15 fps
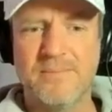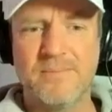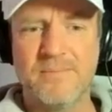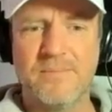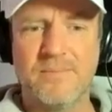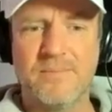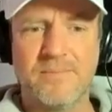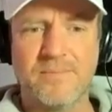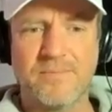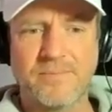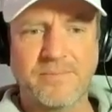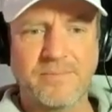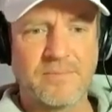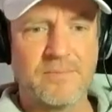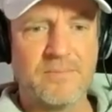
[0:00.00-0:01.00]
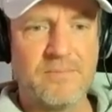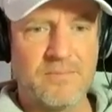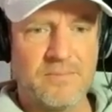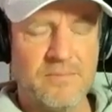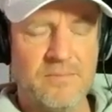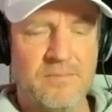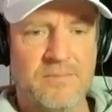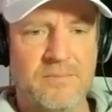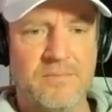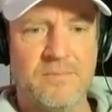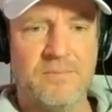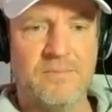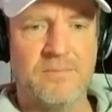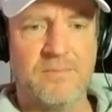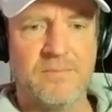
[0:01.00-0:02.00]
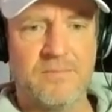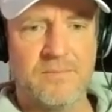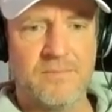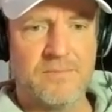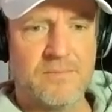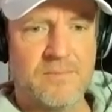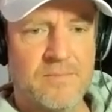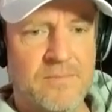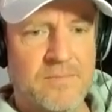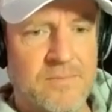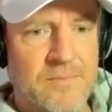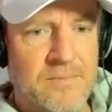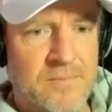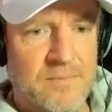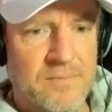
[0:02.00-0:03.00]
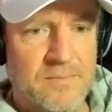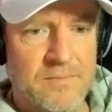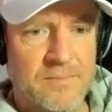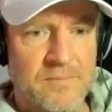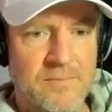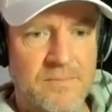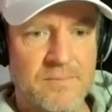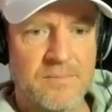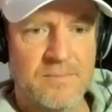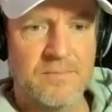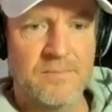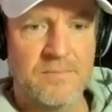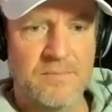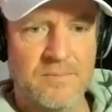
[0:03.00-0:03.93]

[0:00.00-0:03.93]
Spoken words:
No words are spoken by the person on screen.